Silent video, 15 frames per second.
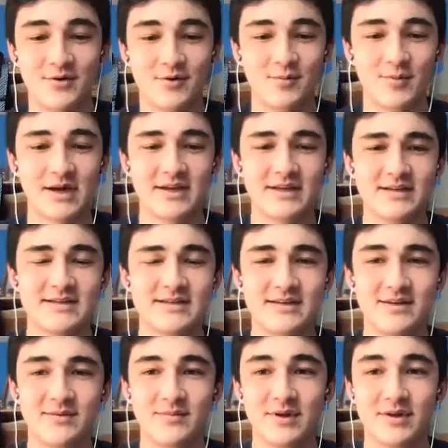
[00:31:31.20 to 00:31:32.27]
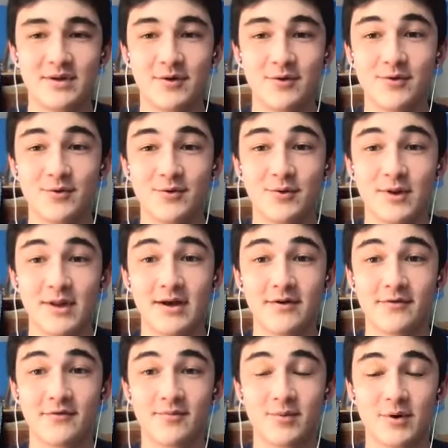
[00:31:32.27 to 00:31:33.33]
Mikey's seen me go through a lot
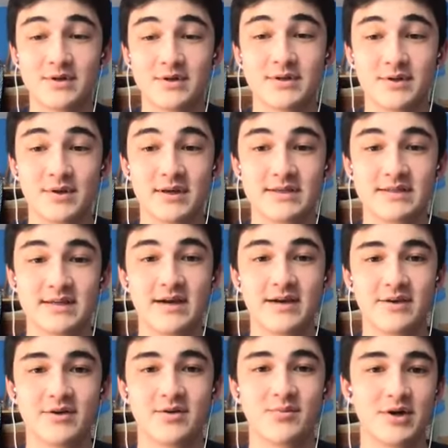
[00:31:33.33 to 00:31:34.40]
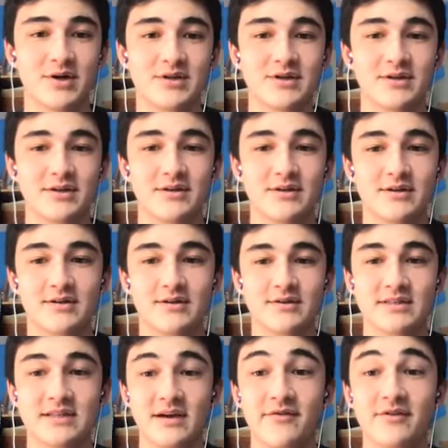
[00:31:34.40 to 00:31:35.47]
of personal anxiety and depression in
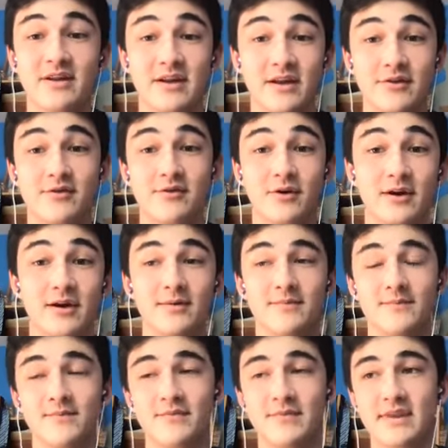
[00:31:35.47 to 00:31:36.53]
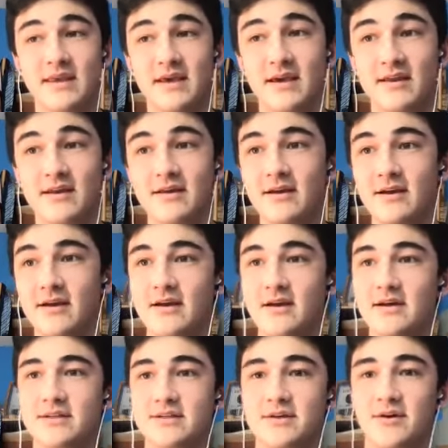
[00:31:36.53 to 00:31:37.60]
7th and 8th grade. And
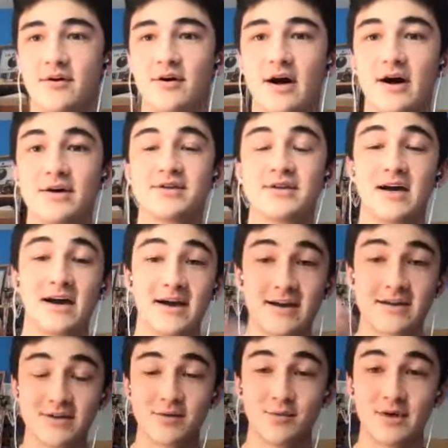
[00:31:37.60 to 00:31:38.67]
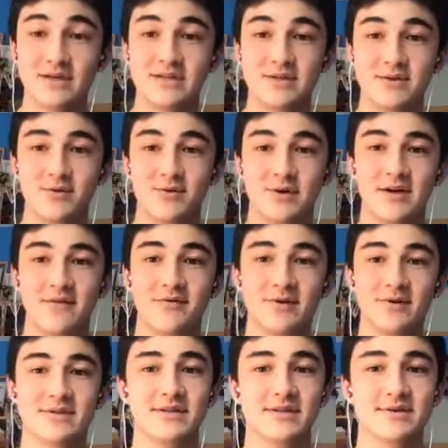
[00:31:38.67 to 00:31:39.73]
so I actually went to an
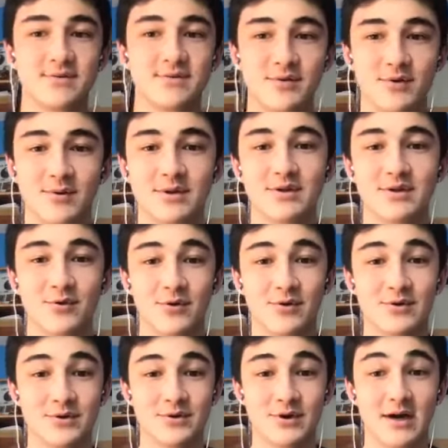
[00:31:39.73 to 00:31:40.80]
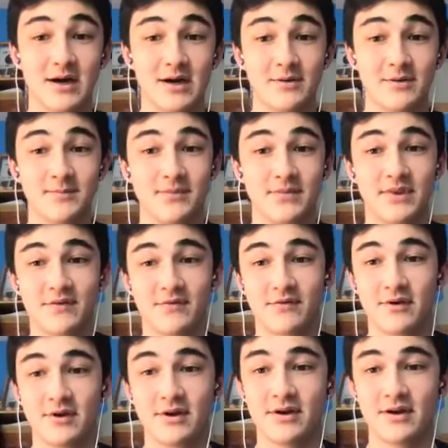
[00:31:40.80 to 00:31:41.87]
FUSD school. I went to Thornton Junior High for
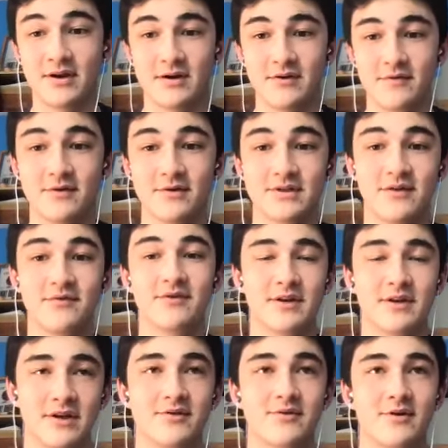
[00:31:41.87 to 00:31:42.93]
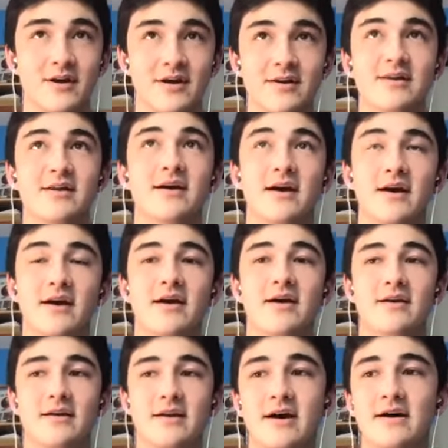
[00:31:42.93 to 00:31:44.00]
7th and 8th grade.
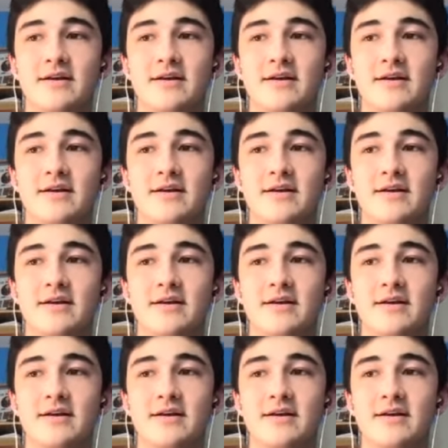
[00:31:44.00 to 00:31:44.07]
Yeah.